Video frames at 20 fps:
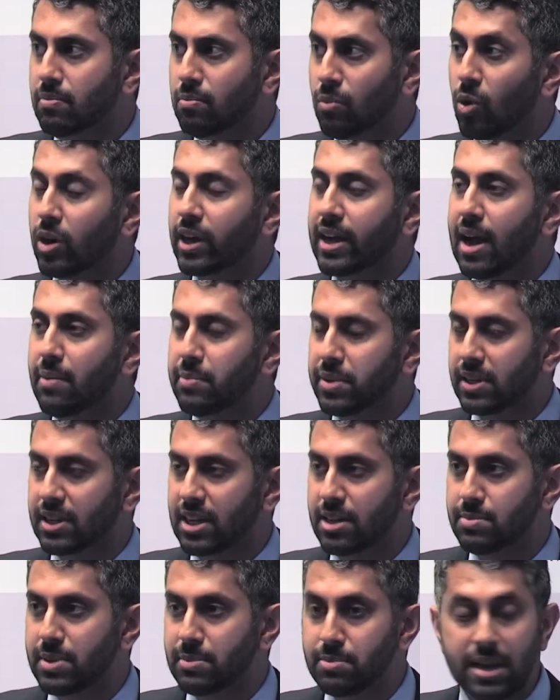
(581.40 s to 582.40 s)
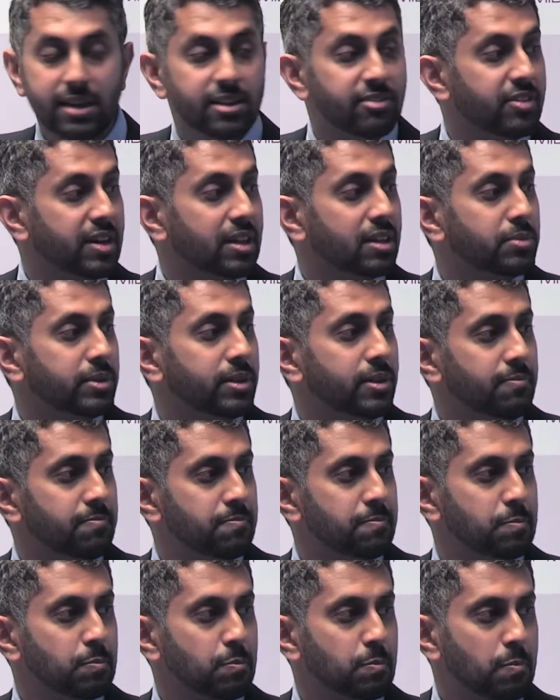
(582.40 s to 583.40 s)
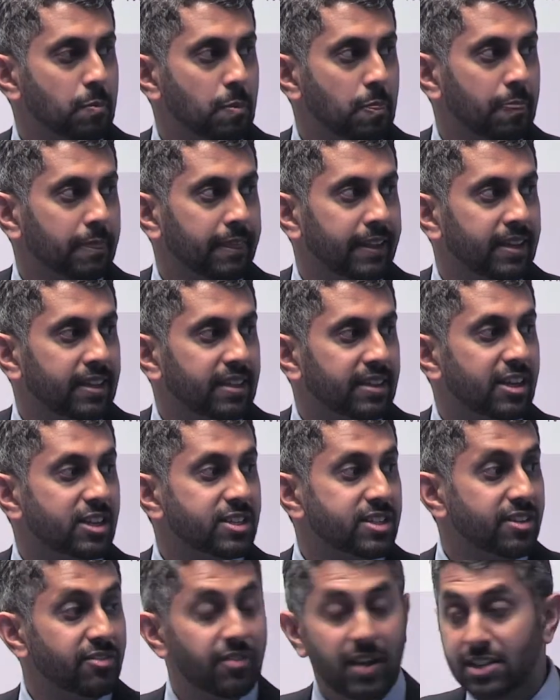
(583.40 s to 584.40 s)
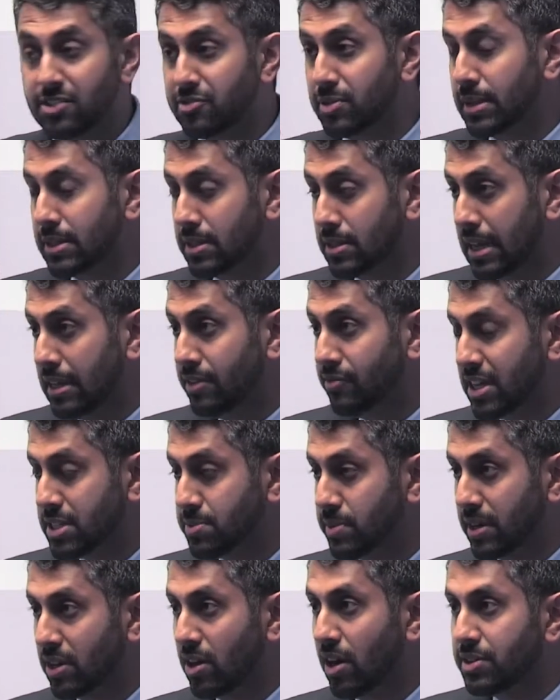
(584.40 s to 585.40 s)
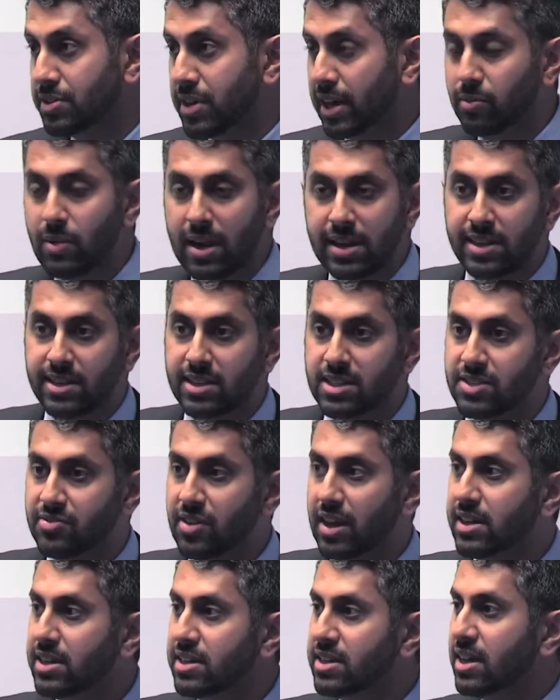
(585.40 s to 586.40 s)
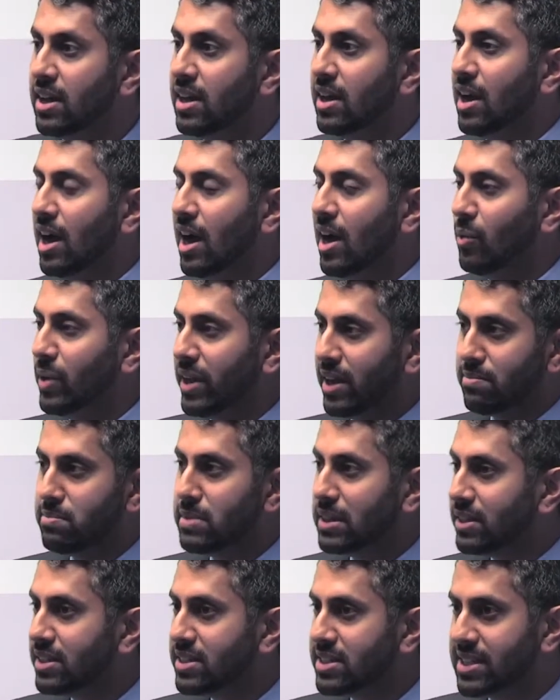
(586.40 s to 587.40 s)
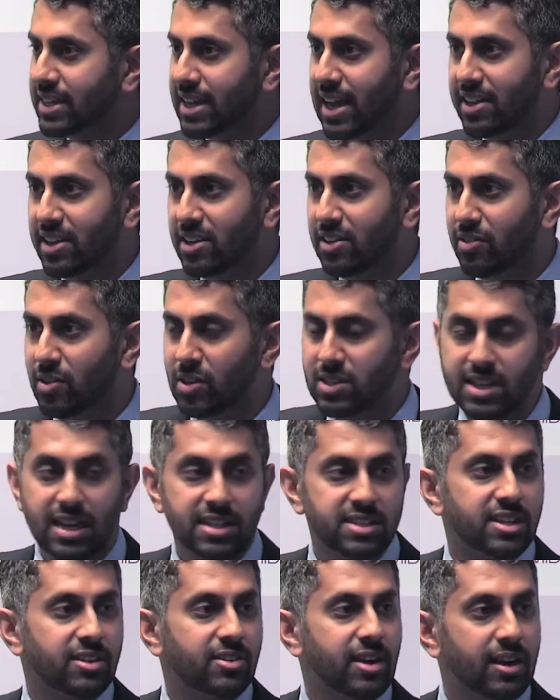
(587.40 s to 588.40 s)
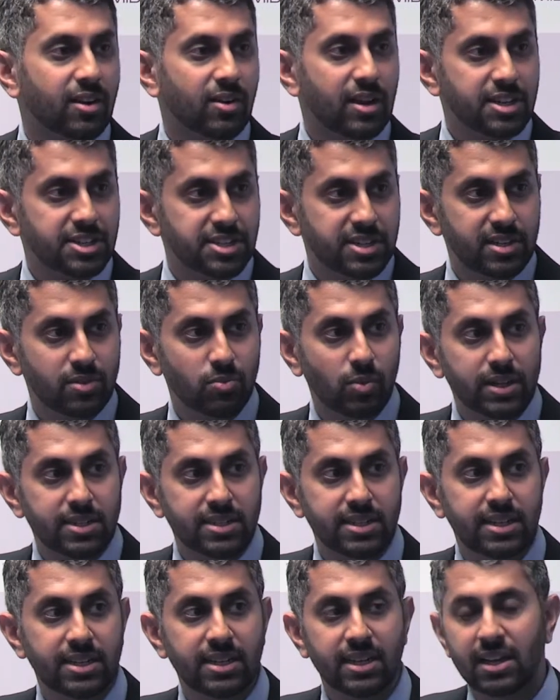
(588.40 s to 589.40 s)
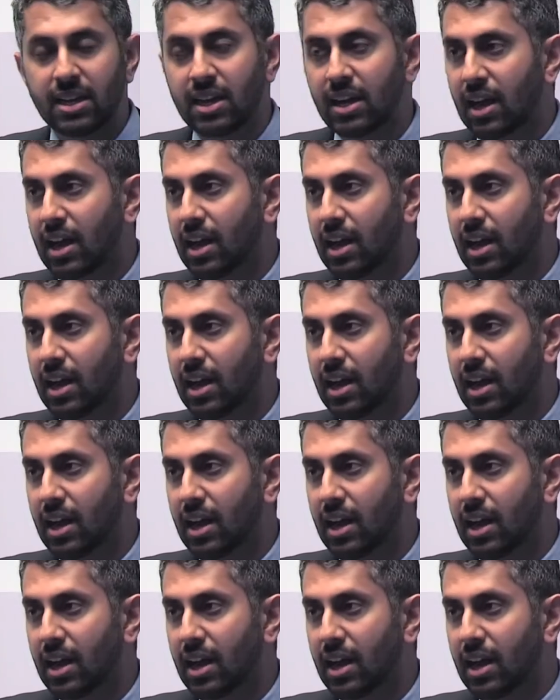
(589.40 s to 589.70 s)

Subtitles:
more capital can be made available. There's the Investment and Contract Readiness Fund. We had Midlands together, of course, ask a great question. Whitney